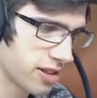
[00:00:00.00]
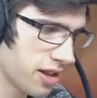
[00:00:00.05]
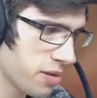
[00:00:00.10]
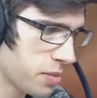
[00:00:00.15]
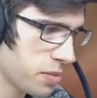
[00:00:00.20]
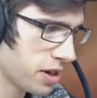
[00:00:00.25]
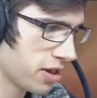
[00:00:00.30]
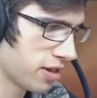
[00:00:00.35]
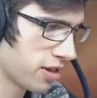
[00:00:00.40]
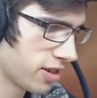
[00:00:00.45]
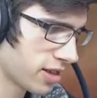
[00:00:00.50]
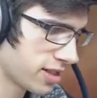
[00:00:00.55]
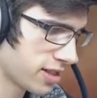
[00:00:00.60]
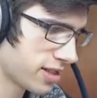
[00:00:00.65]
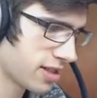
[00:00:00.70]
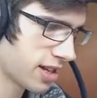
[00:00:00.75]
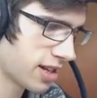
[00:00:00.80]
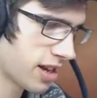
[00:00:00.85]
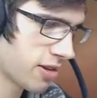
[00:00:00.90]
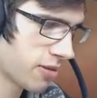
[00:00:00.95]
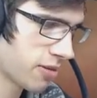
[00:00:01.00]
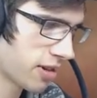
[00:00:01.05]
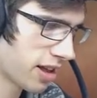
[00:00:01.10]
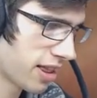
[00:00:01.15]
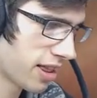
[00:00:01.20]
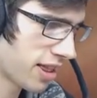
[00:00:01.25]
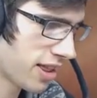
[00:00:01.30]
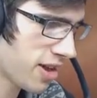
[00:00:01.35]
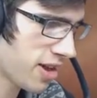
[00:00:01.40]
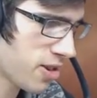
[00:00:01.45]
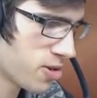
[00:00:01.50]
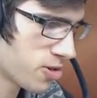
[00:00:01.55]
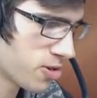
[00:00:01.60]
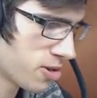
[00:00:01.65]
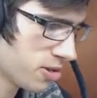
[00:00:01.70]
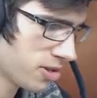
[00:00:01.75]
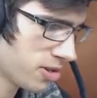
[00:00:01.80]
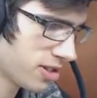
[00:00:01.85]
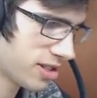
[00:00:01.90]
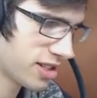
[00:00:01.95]
that'd be nice to get one of
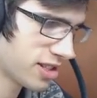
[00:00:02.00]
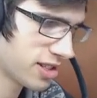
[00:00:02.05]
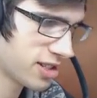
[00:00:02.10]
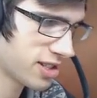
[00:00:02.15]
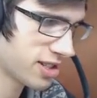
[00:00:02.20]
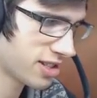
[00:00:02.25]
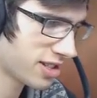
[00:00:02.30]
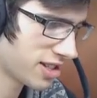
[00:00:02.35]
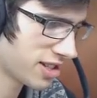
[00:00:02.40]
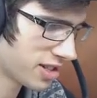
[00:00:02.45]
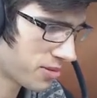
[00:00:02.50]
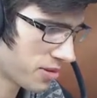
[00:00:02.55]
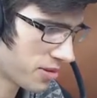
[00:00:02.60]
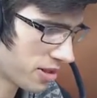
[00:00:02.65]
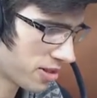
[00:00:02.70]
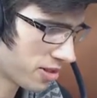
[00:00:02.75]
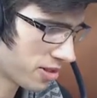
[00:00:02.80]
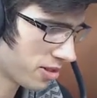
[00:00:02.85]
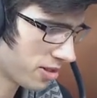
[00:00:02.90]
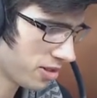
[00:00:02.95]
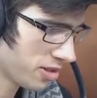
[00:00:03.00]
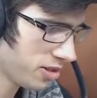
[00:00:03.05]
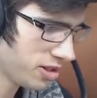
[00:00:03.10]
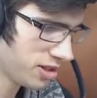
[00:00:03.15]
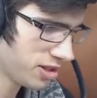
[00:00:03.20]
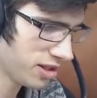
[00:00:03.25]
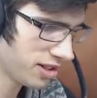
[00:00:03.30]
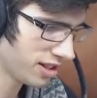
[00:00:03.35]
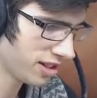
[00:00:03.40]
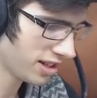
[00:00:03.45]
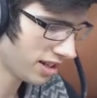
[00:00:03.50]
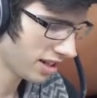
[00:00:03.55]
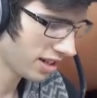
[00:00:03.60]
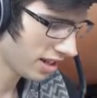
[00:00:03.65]
those, just because.